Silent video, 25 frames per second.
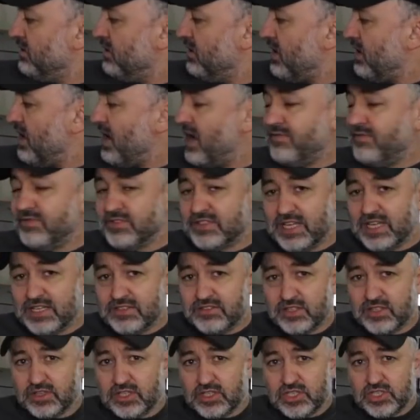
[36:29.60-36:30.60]
I haven't
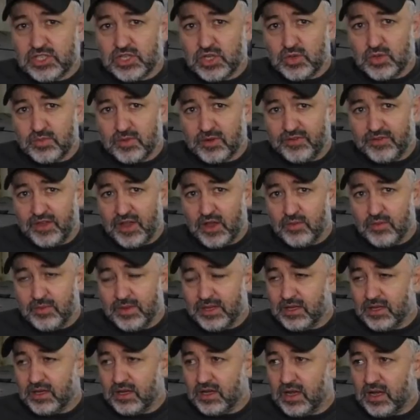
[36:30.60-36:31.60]
tested the Schuberth
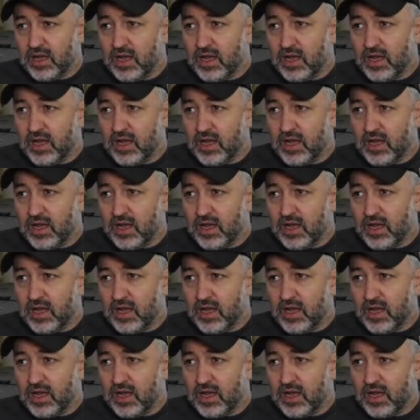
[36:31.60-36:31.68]
helmet.